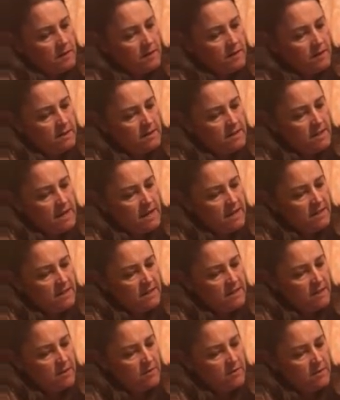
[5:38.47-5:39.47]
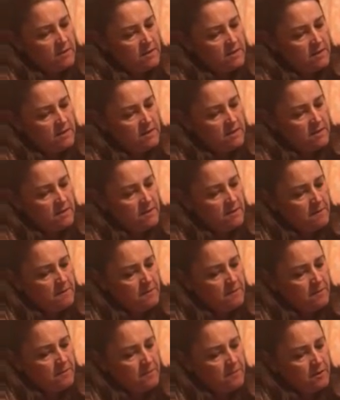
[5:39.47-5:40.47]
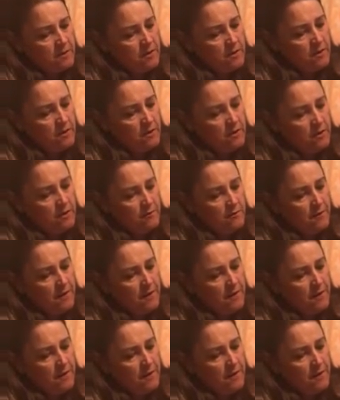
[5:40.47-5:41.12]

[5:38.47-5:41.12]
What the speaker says: and tack down this. You'll